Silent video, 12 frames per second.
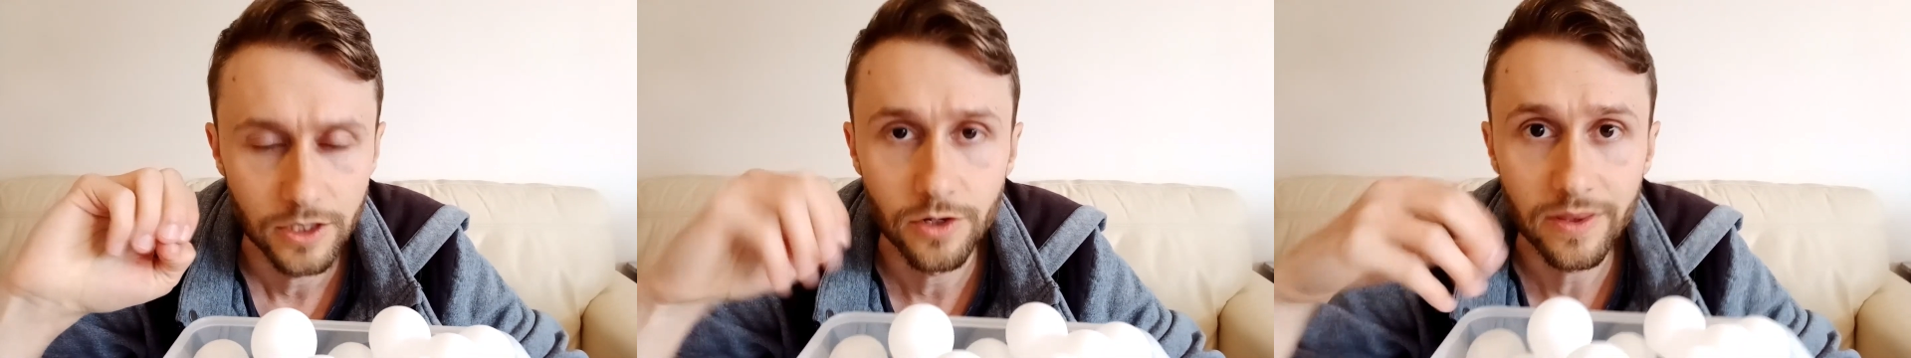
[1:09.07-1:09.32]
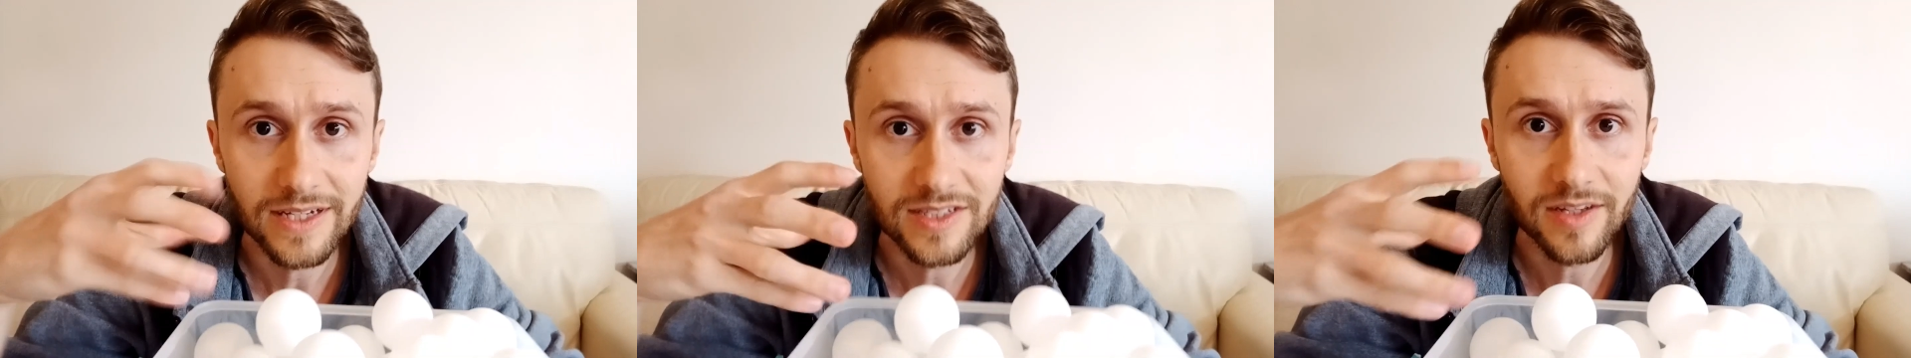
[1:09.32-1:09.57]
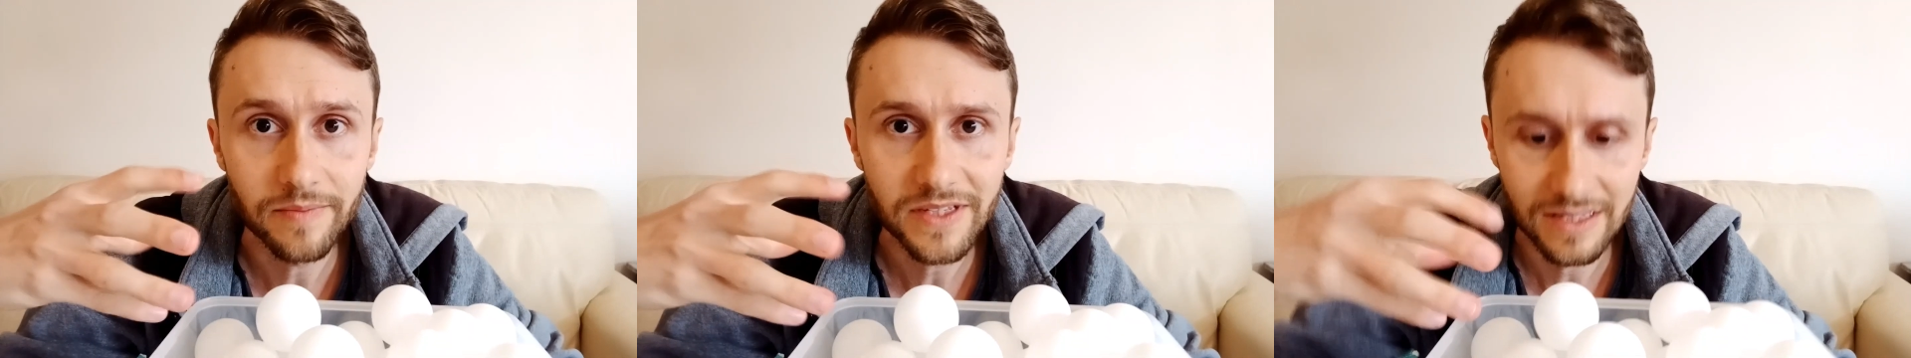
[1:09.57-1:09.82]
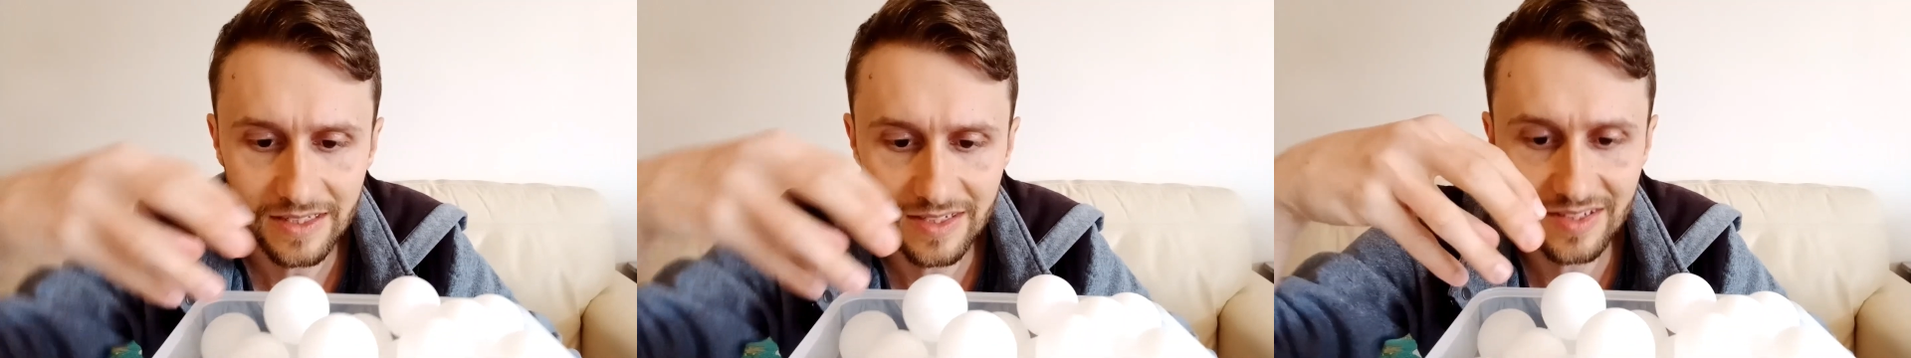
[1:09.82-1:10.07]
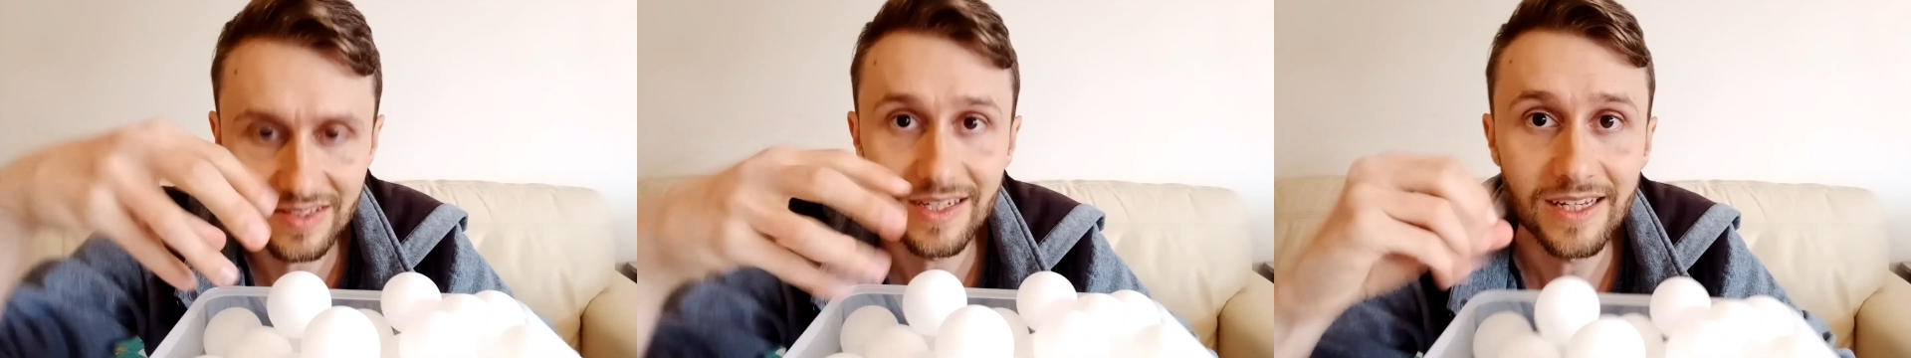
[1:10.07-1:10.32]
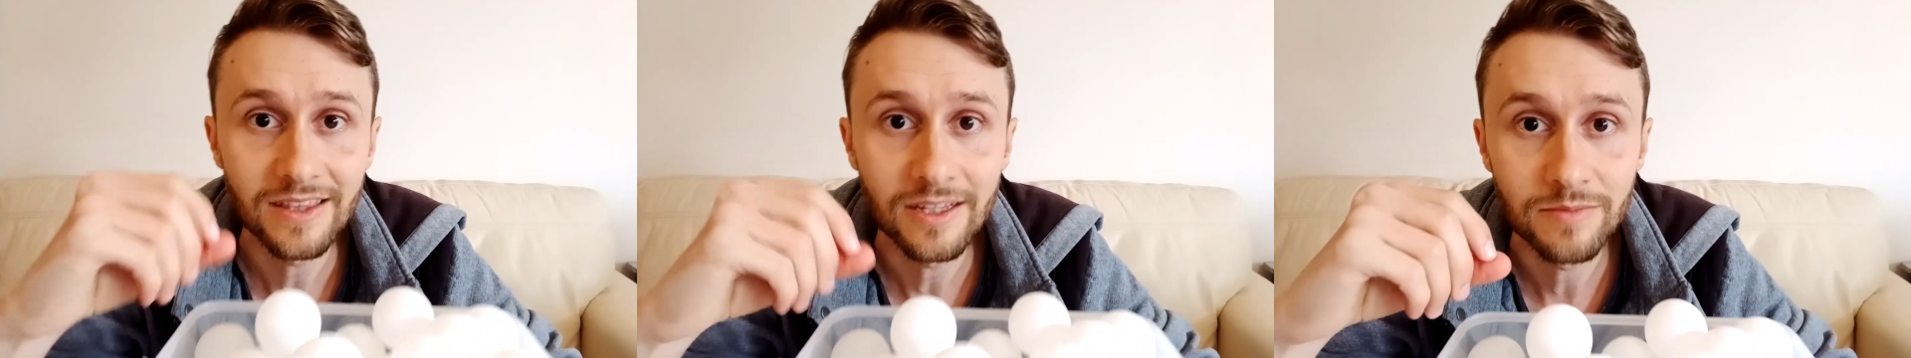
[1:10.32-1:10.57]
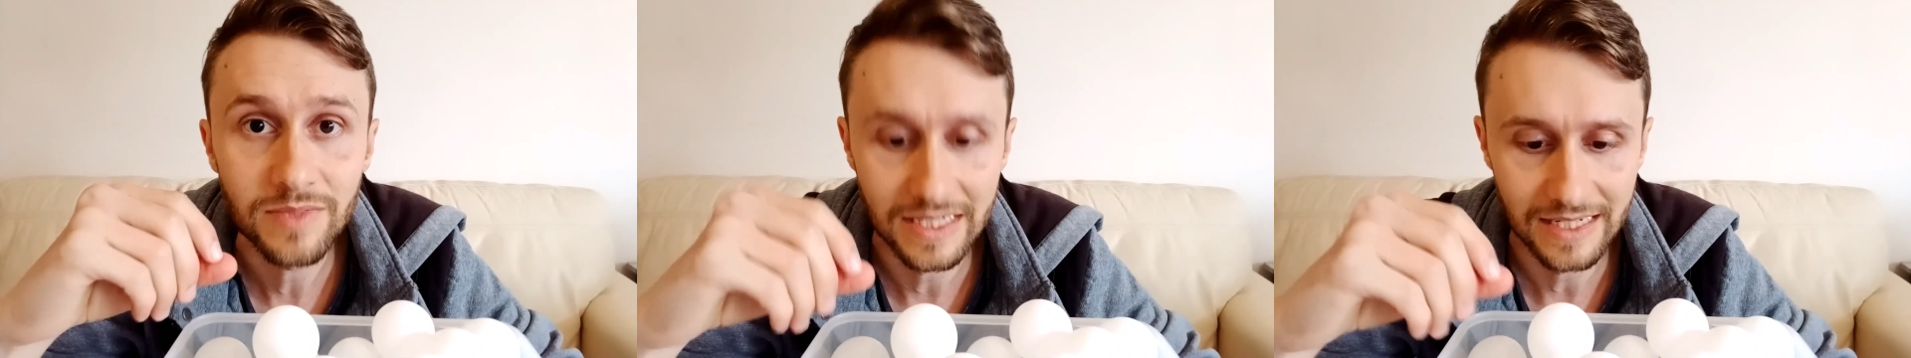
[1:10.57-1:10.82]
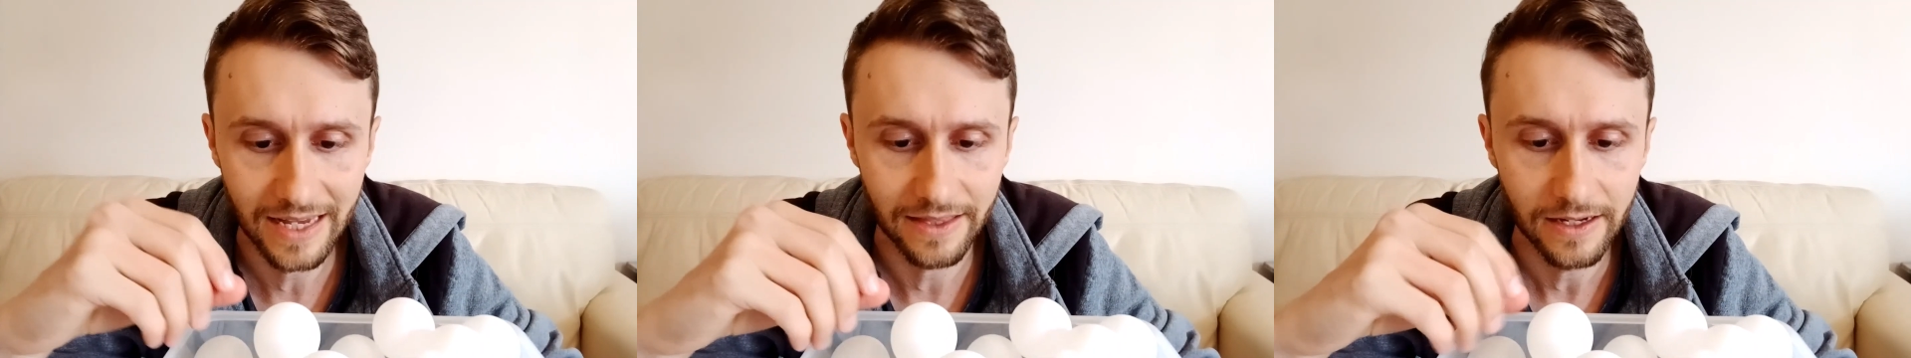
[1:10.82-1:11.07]
You know, there's something that's sticking them
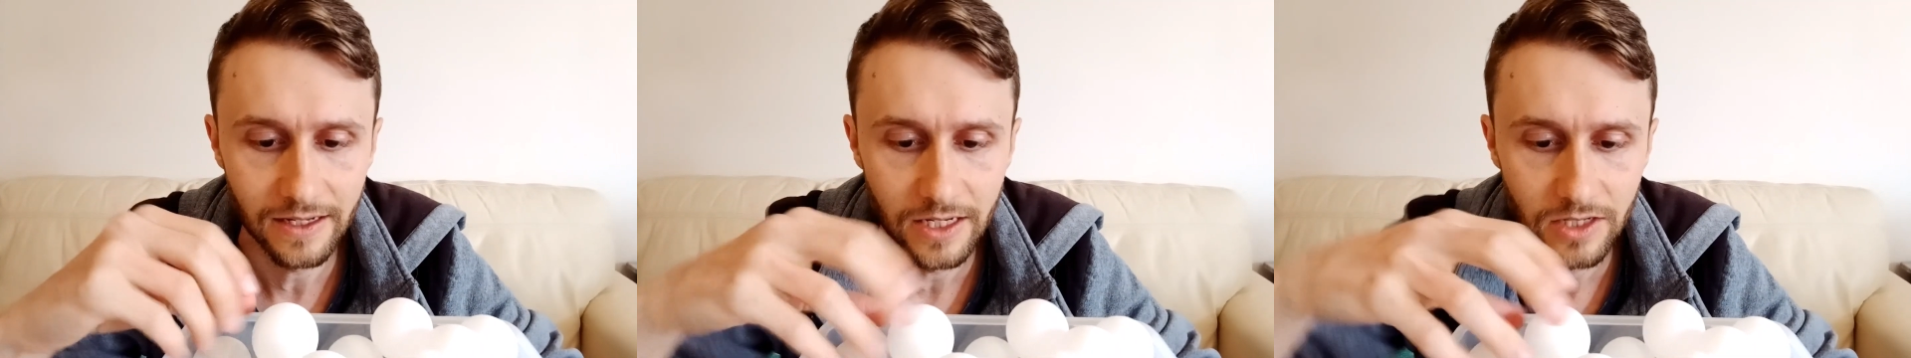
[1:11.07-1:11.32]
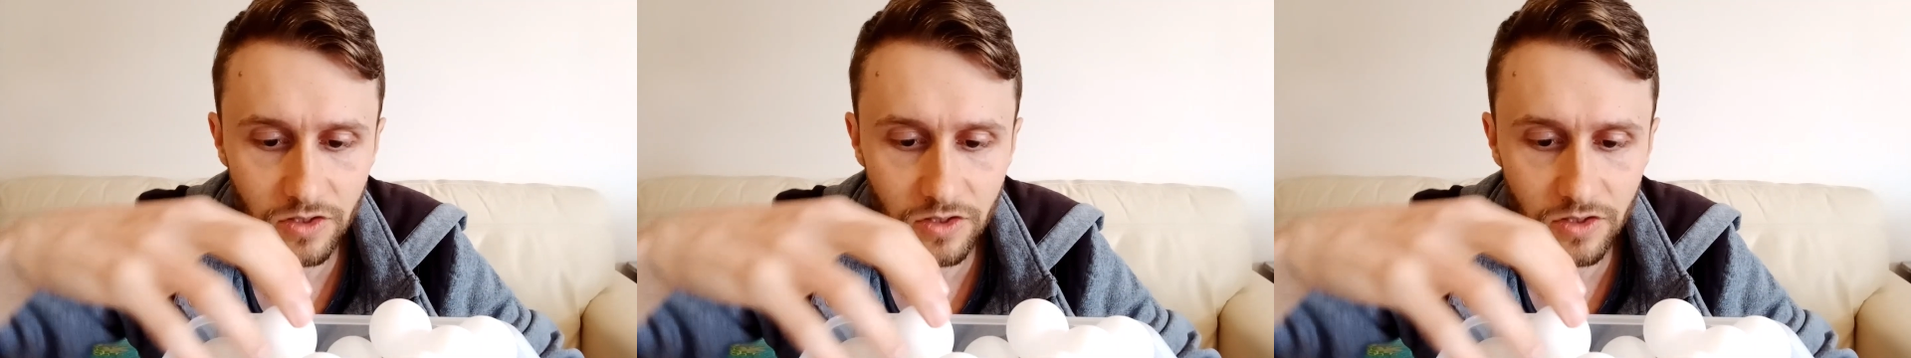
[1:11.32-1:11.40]
together